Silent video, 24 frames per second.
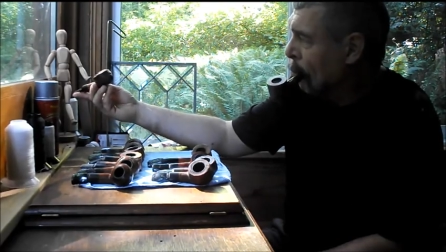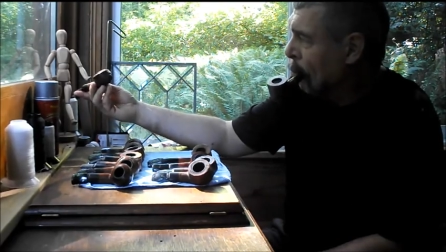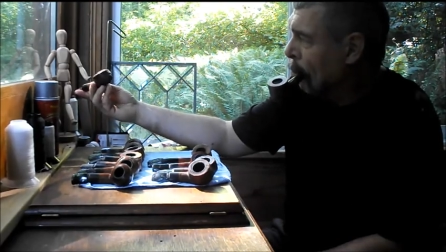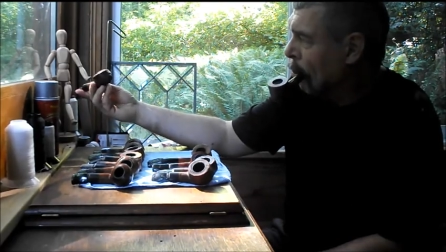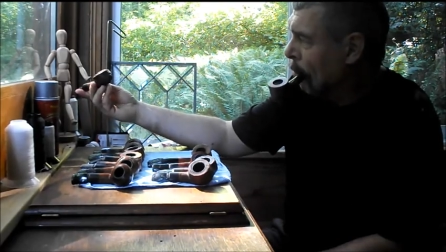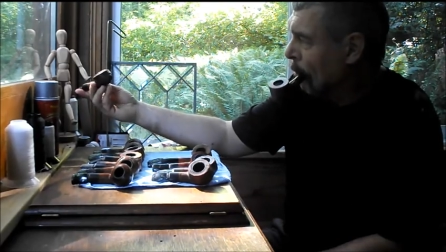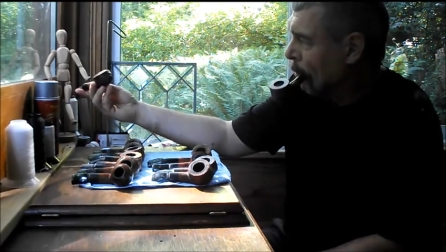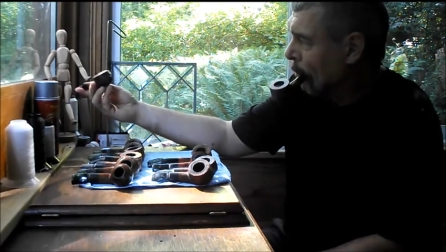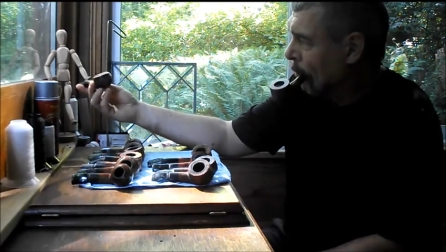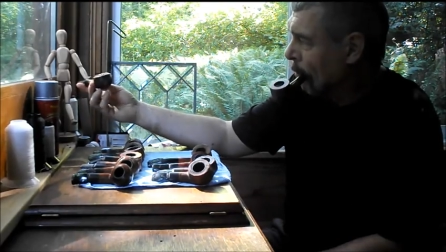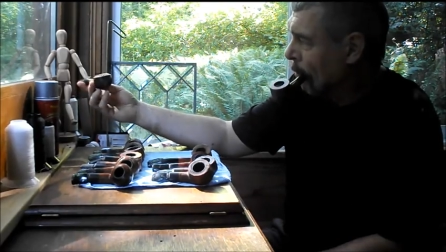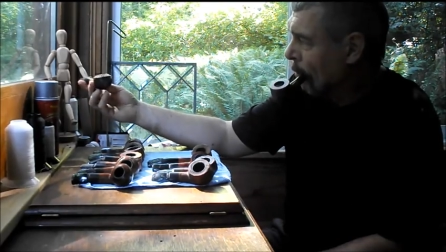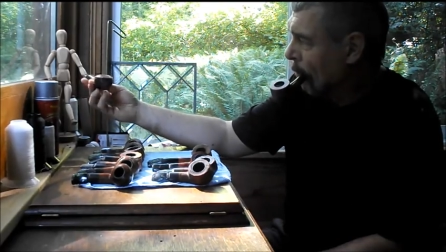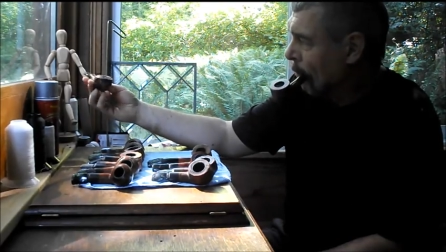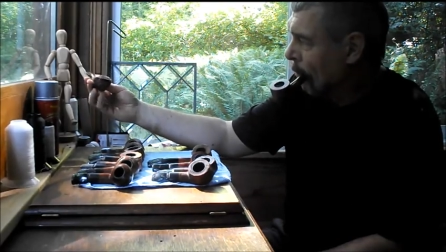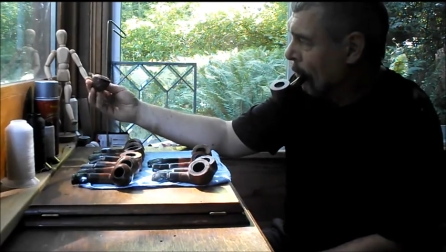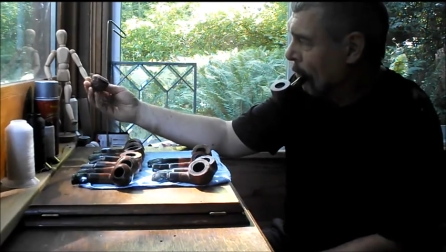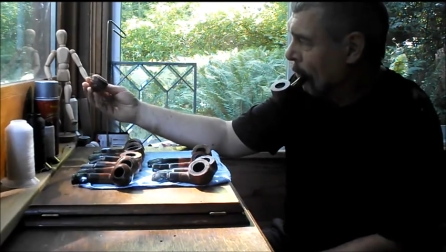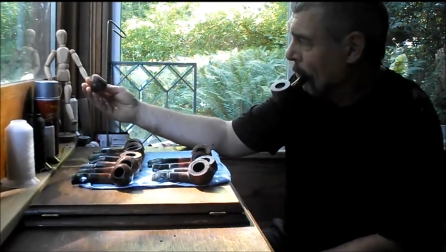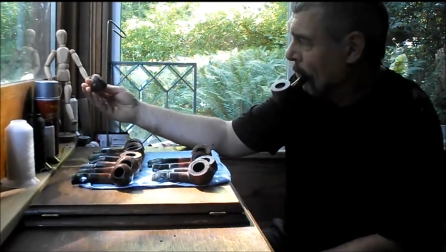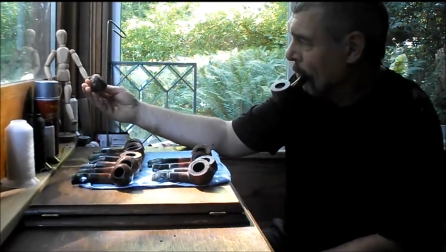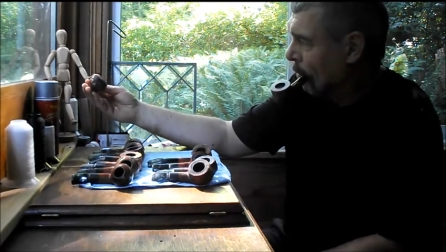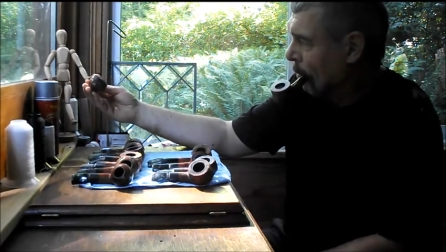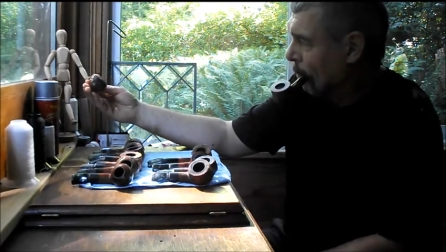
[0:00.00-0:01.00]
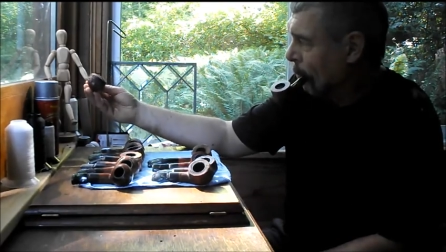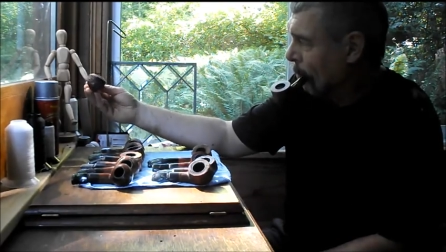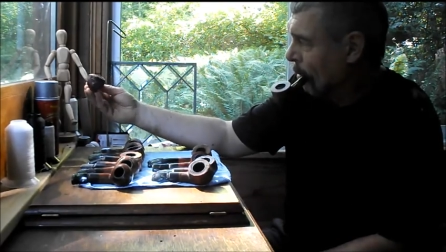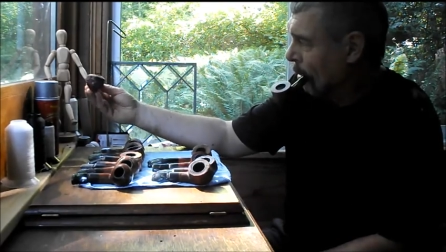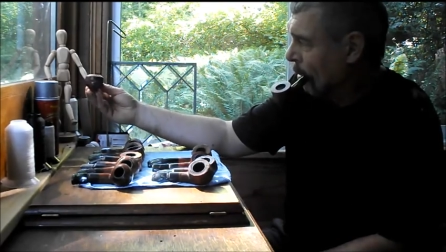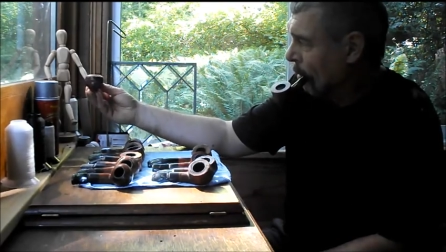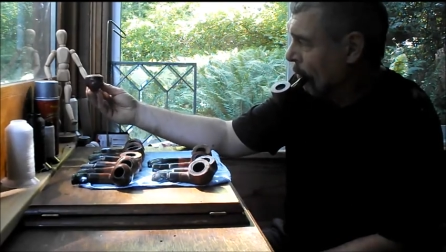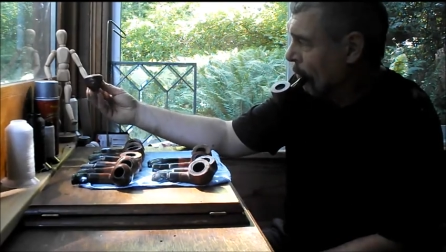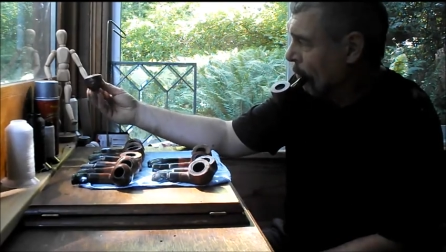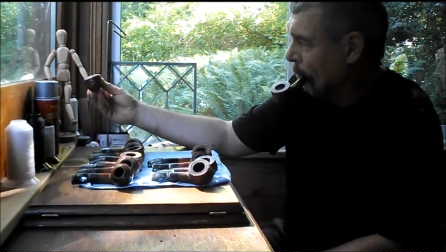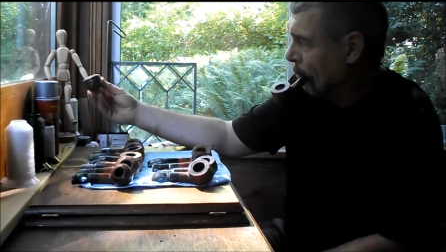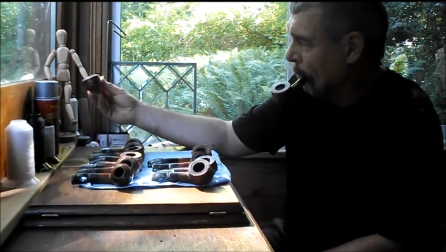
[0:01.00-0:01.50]
wart or
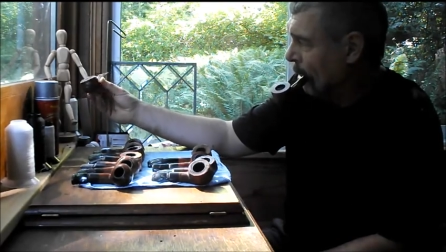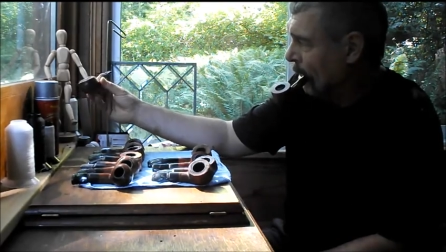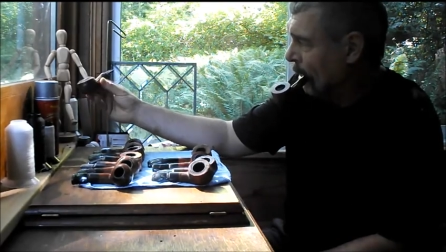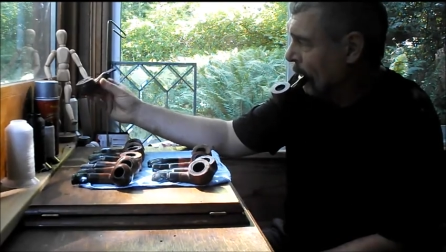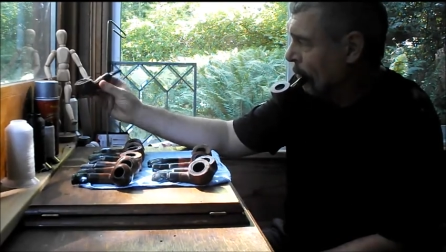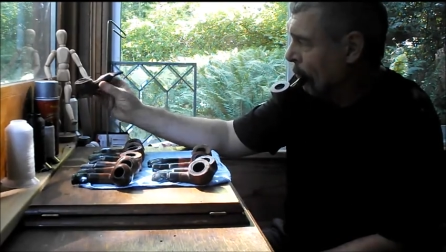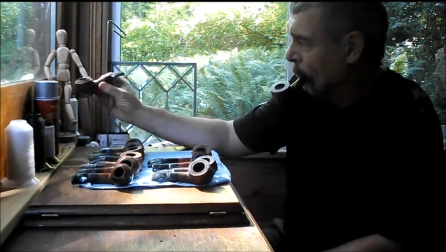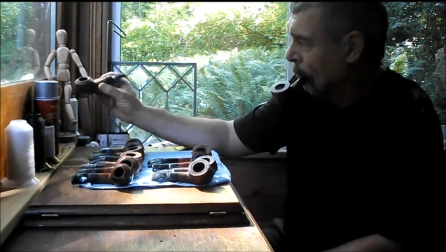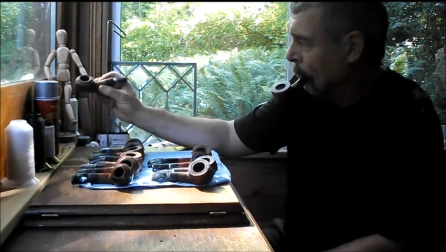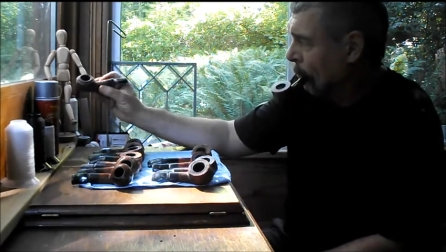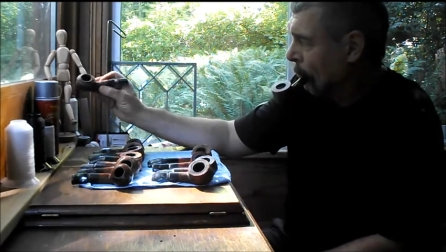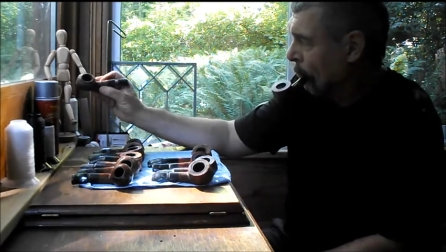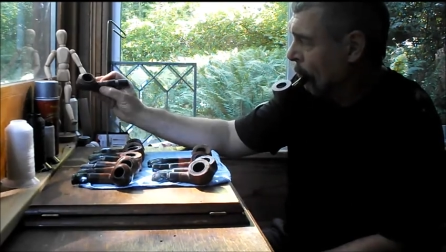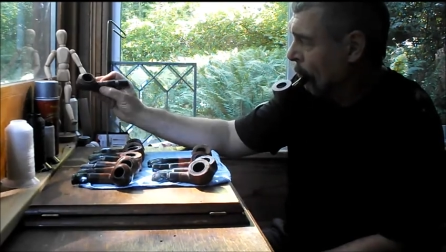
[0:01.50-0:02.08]
something to me.